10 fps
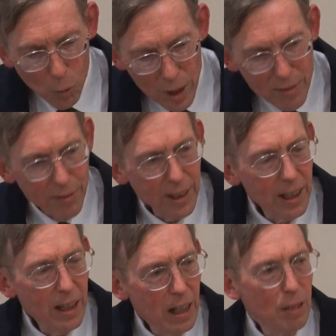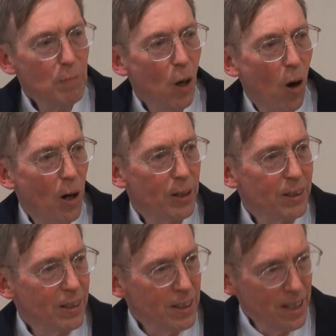we've come
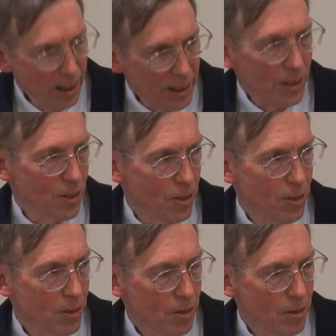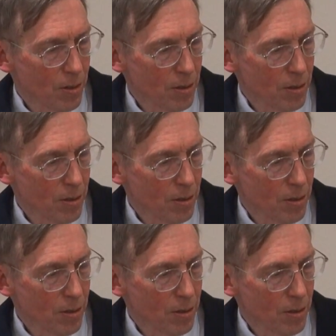on nuggets